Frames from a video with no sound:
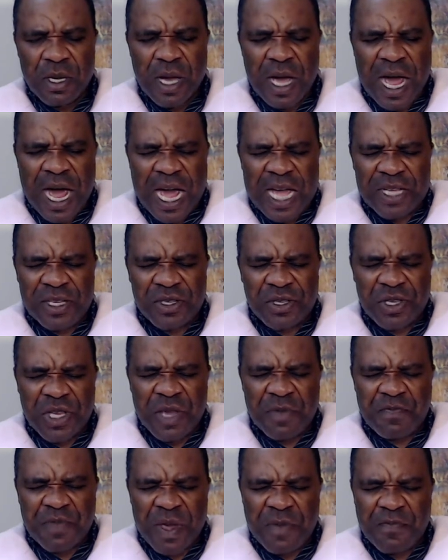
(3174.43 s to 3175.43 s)
I
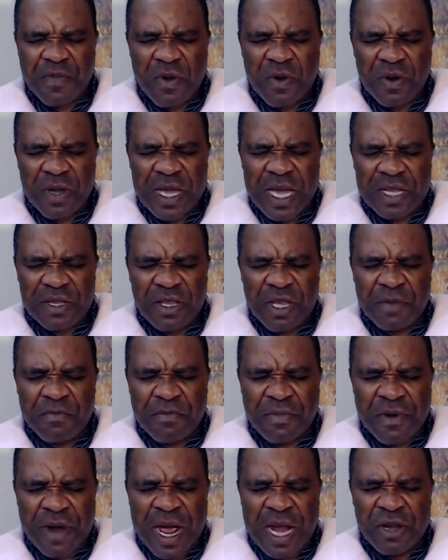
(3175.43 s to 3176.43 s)
see people getting
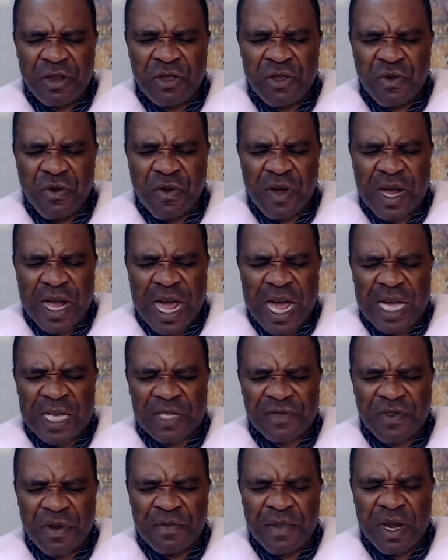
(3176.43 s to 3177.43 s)
brand new
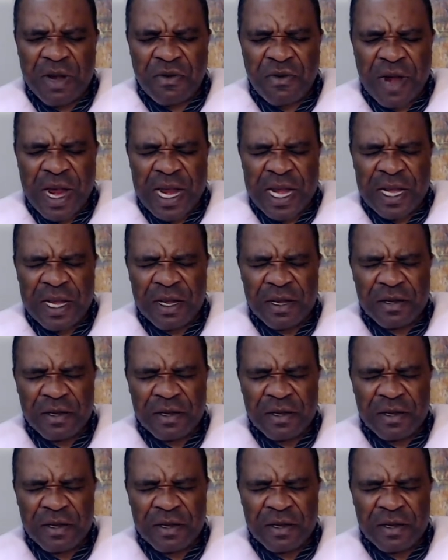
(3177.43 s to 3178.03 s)
cars from the rain.